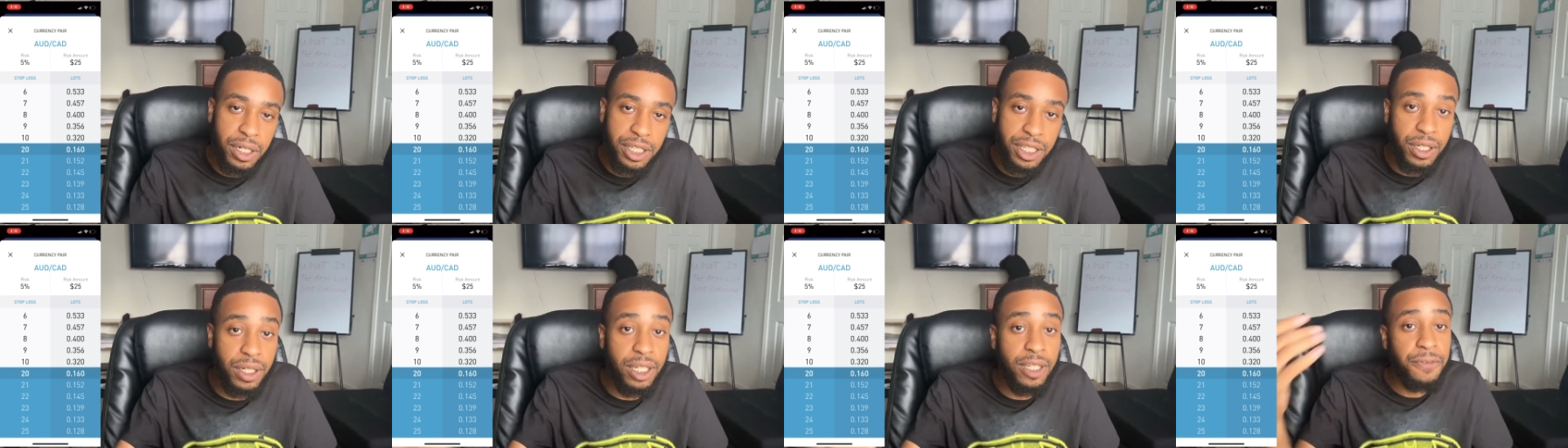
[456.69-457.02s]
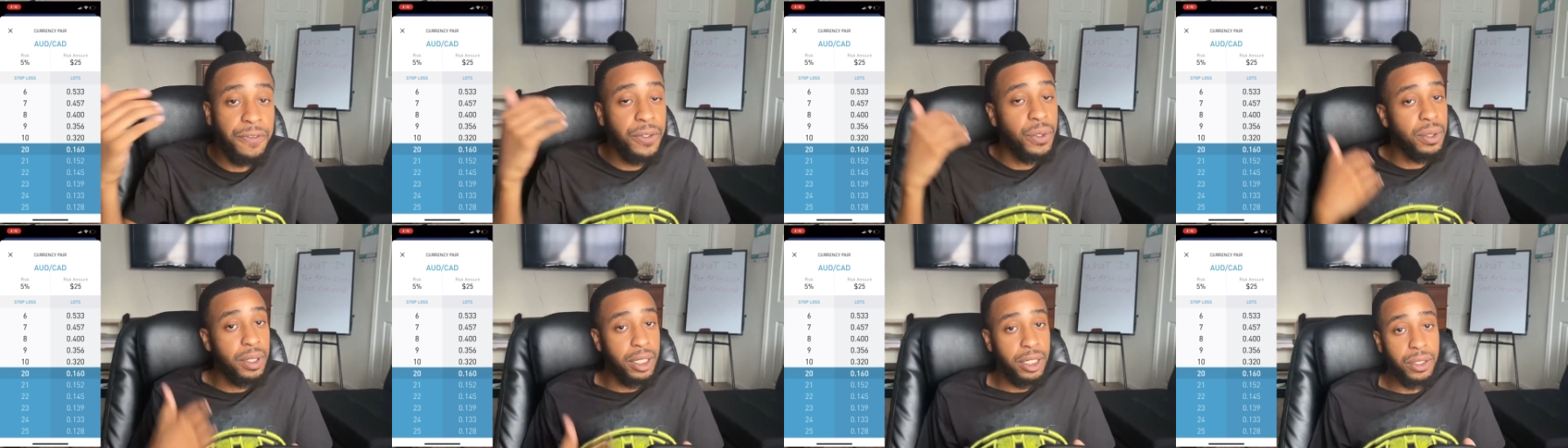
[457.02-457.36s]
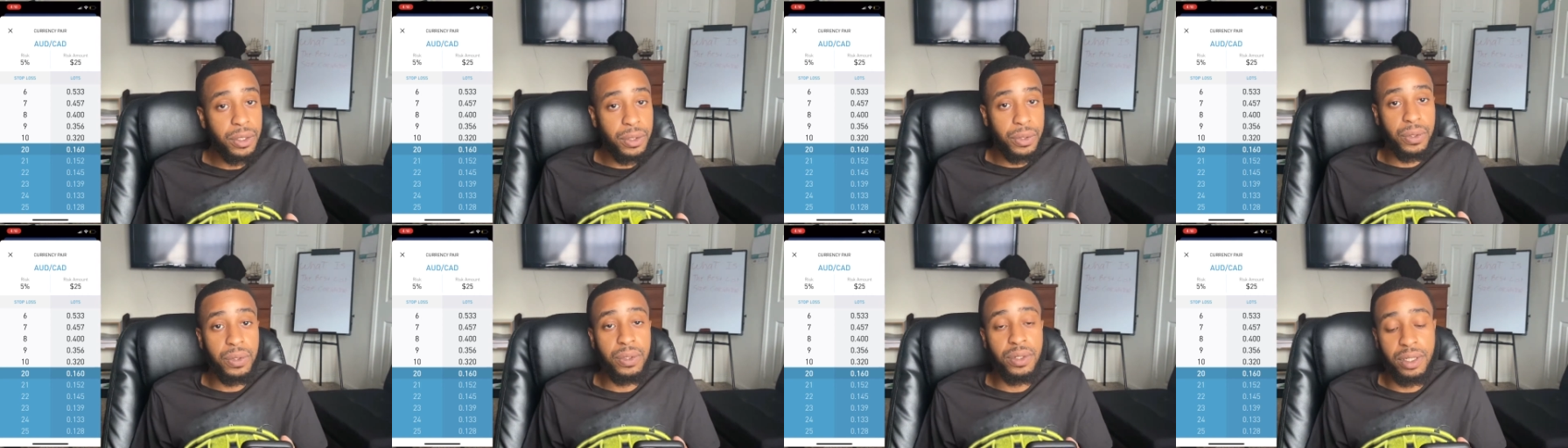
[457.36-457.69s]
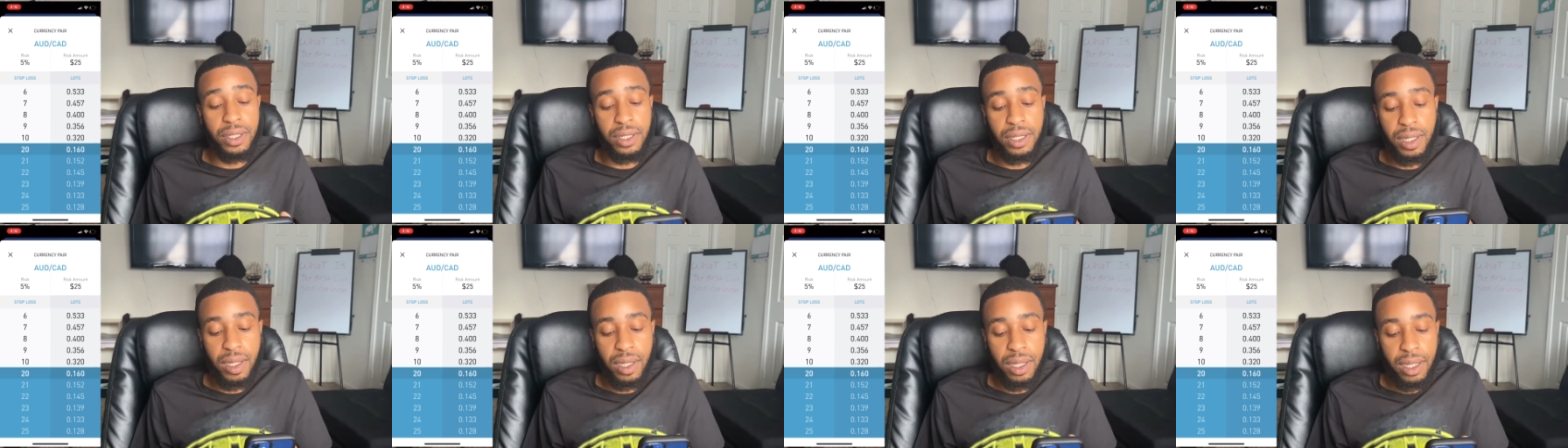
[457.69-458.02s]
So if you lose,
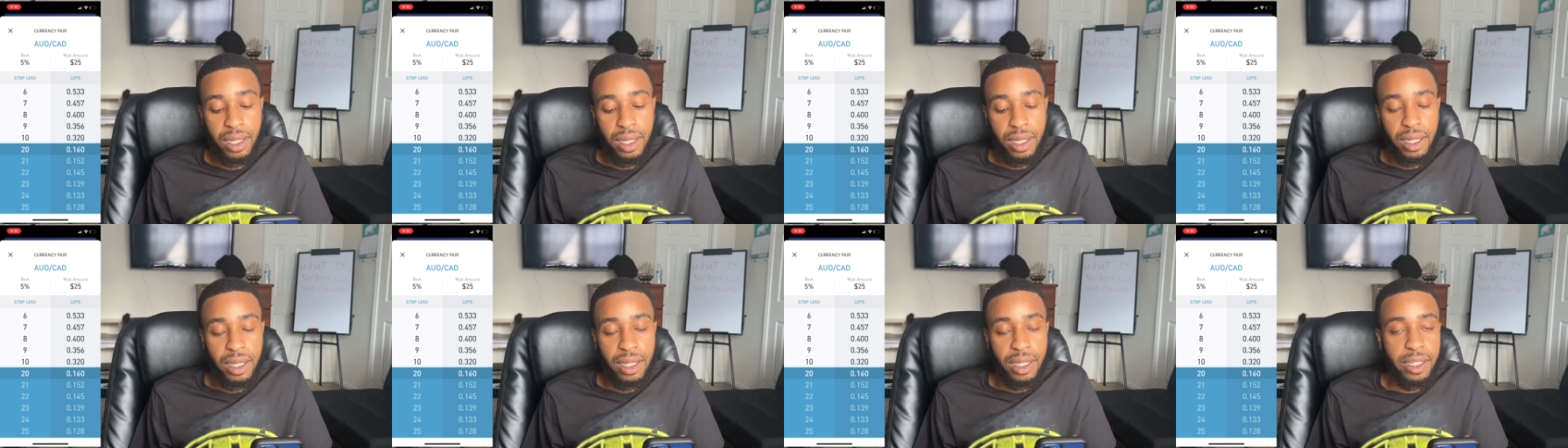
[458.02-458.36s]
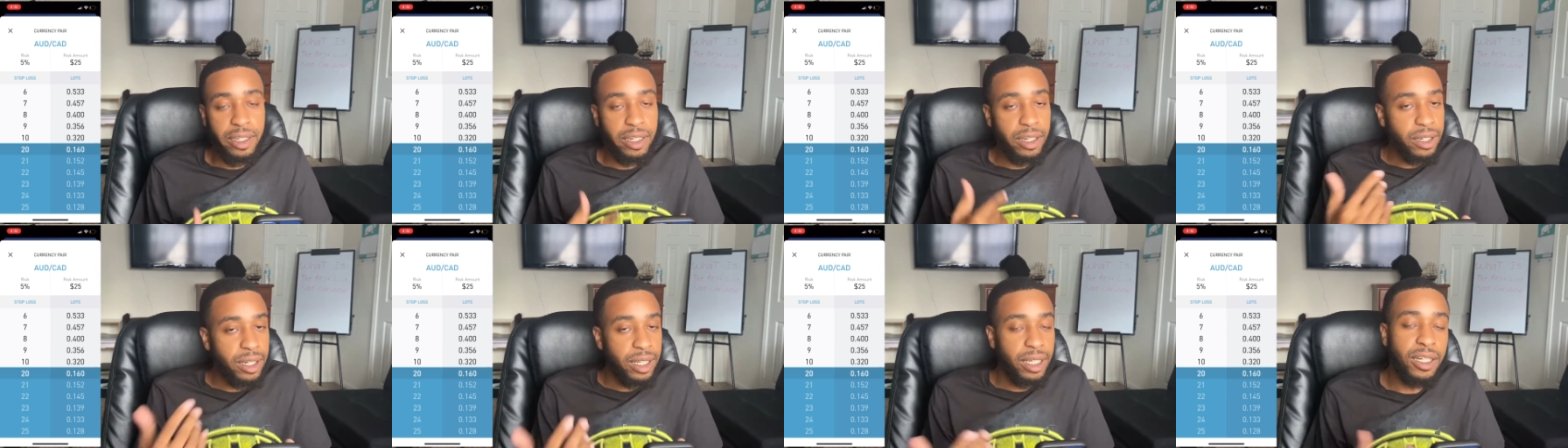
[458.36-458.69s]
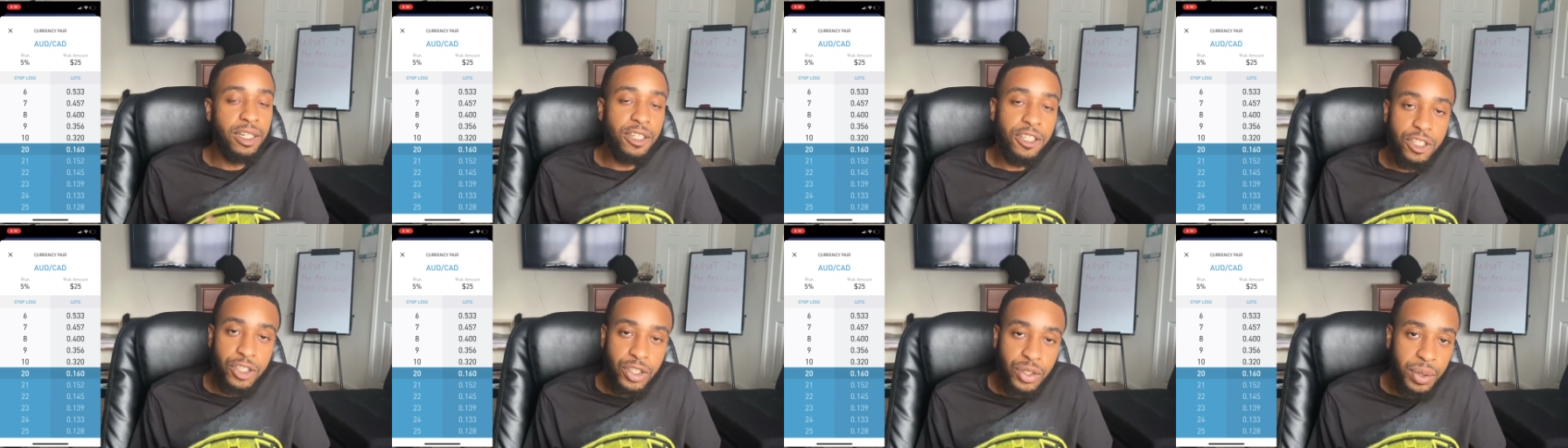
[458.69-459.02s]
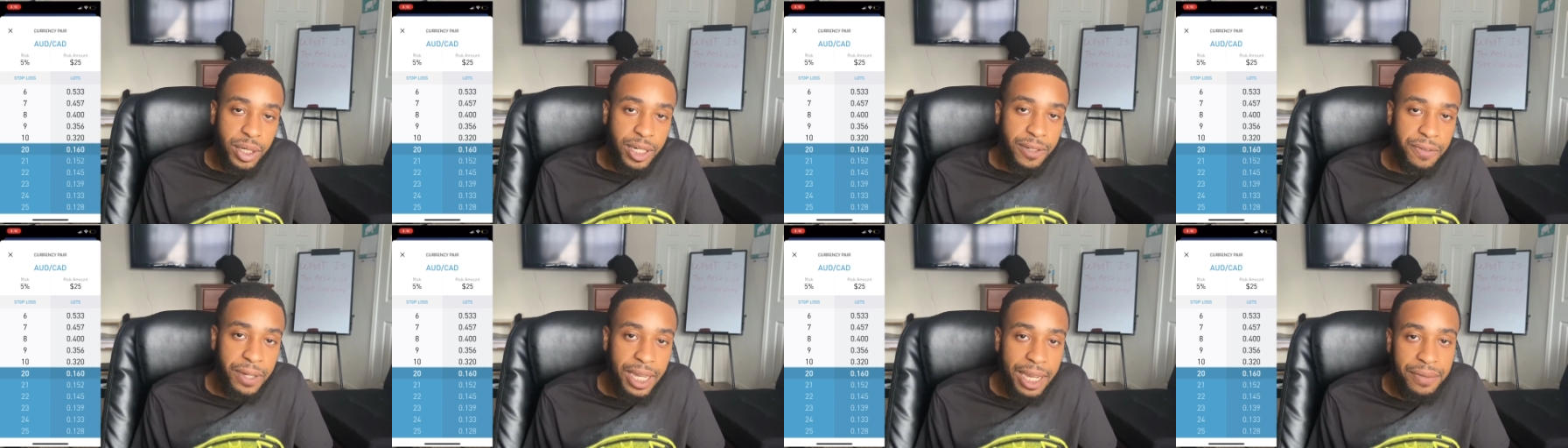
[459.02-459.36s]
you're only going to lose
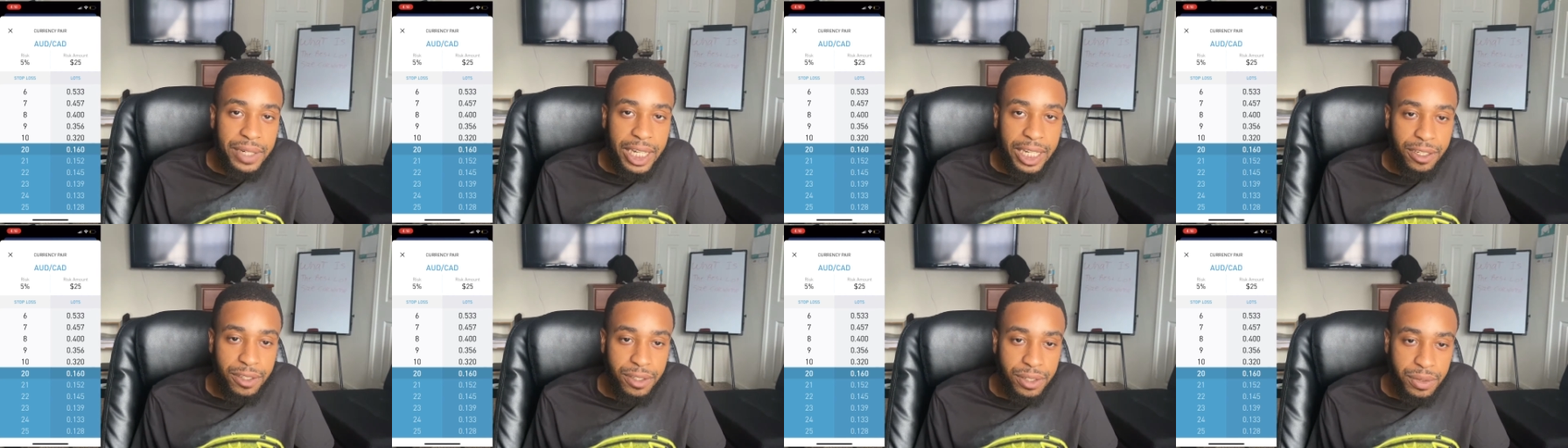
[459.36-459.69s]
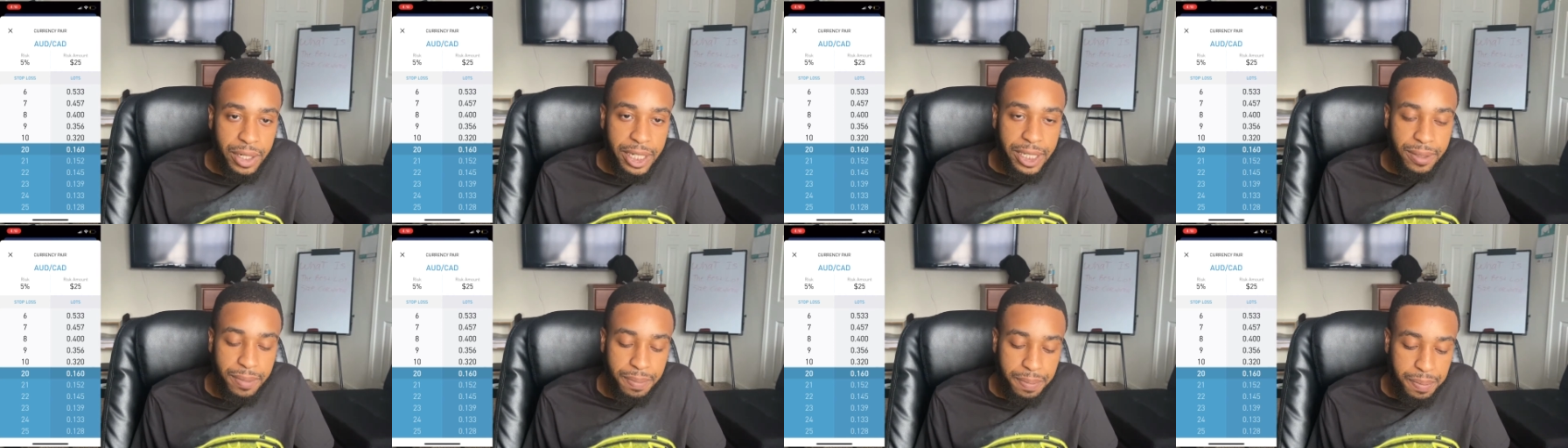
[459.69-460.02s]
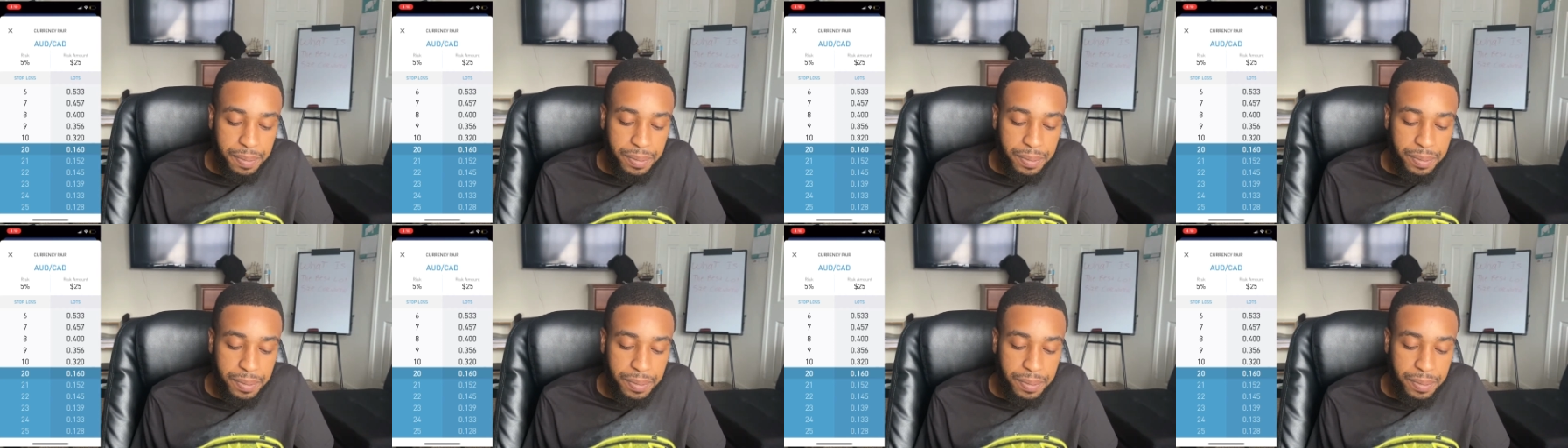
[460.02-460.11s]
$25, right?